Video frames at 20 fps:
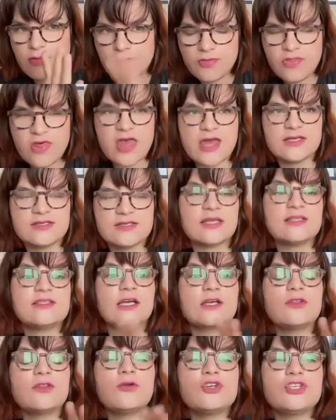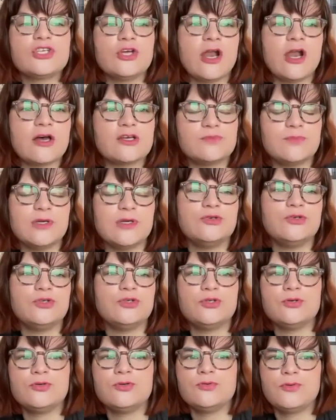this, that technology allows me to
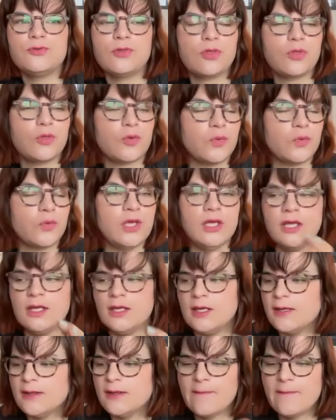do three